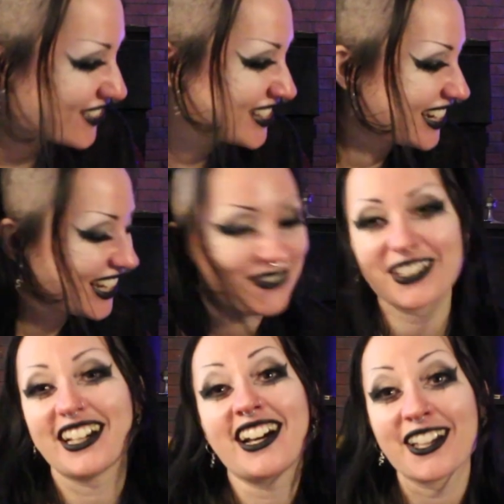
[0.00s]
silly,
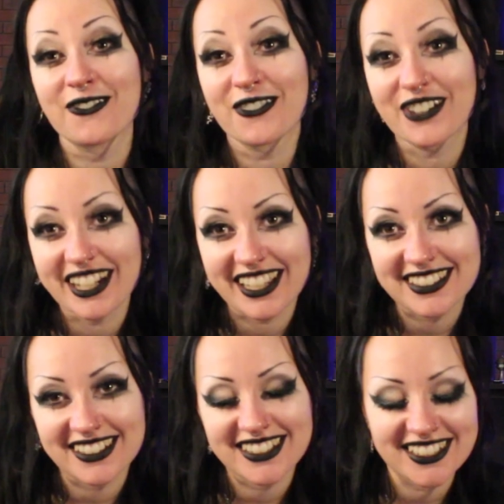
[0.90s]
but I am really
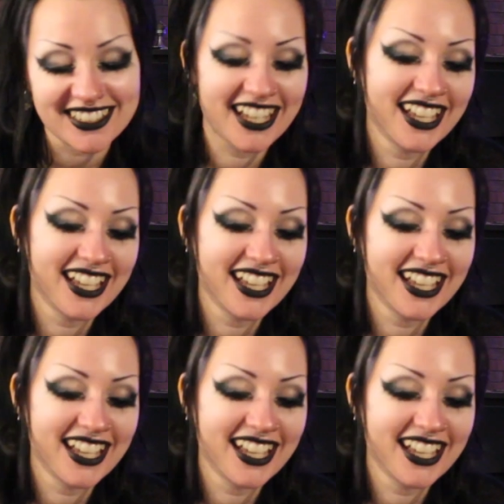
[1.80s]
excited.